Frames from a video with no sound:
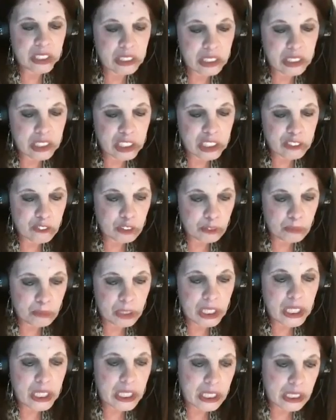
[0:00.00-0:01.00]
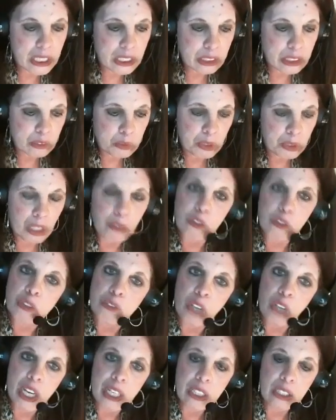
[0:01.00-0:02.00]
things to me is when I was
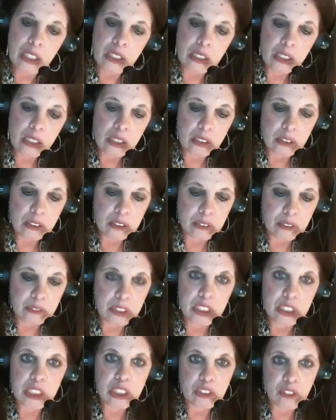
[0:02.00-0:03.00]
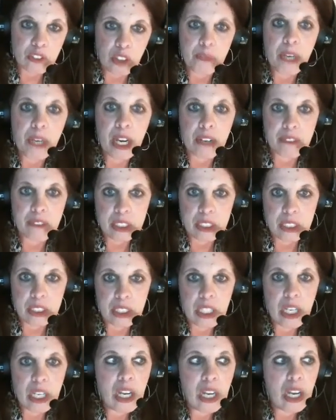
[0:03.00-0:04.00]
writing Visits from Heaven,
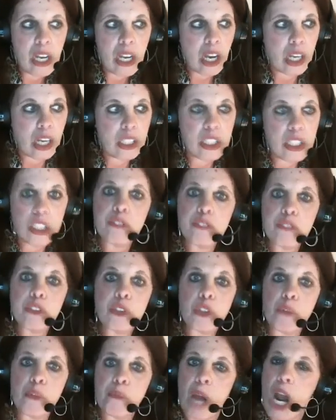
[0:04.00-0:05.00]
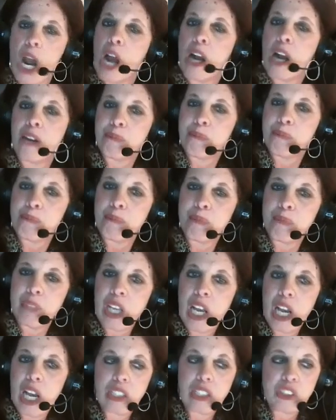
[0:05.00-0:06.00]
I interviewed a mom,
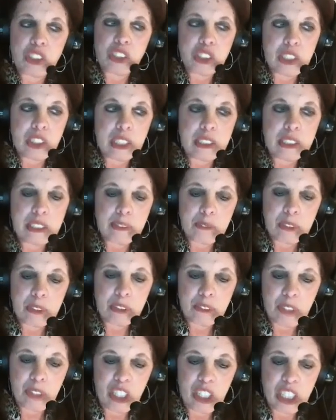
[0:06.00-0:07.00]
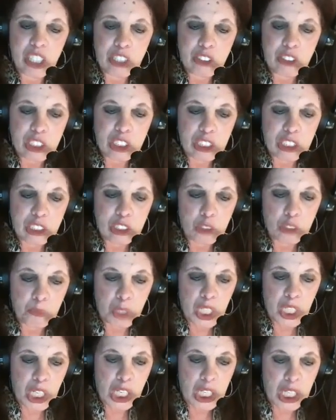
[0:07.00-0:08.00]
and she said something very interesting to
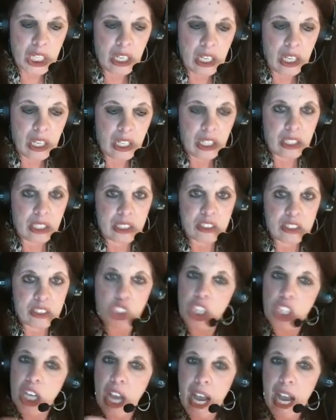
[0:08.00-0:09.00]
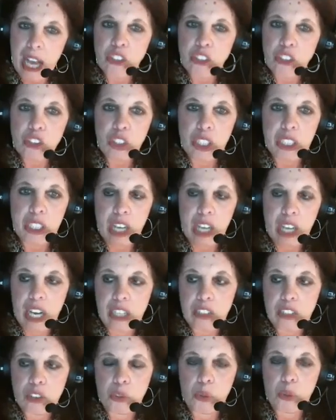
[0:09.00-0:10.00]
me, that she actually
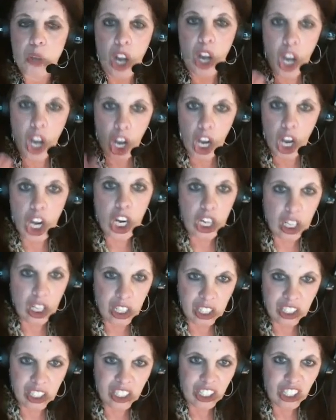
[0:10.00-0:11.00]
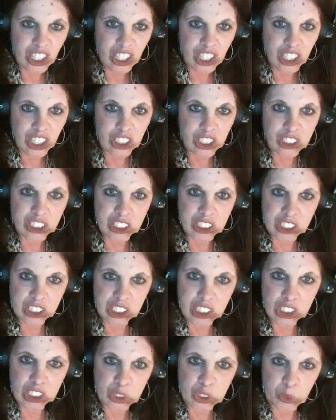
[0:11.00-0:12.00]
got to hug her
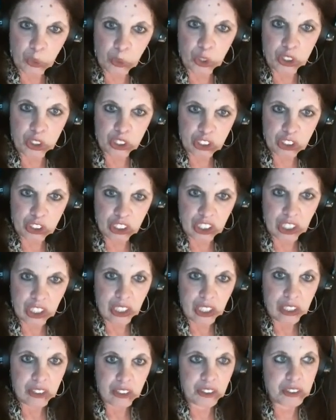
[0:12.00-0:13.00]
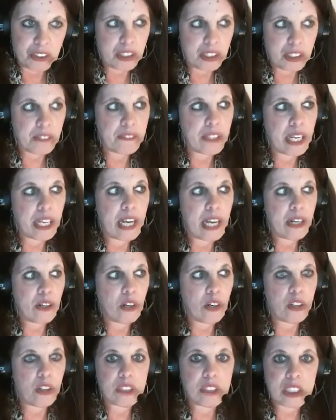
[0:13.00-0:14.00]
deceased daughter. She said that
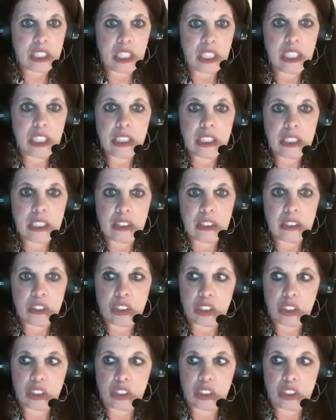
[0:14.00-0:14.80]
all of a sudden she